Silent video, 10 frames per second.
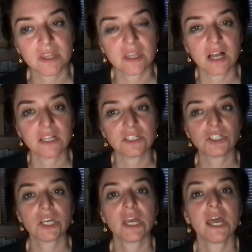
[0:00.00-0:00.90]
and
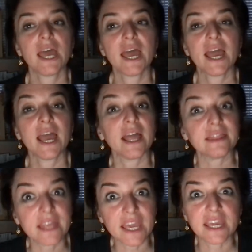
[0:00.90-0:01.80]
knowledge, and
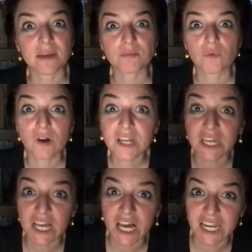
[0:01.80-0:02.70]
they kept
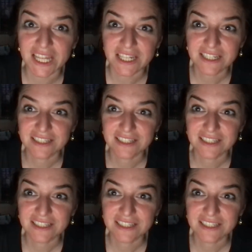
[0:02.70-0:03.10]
working on it.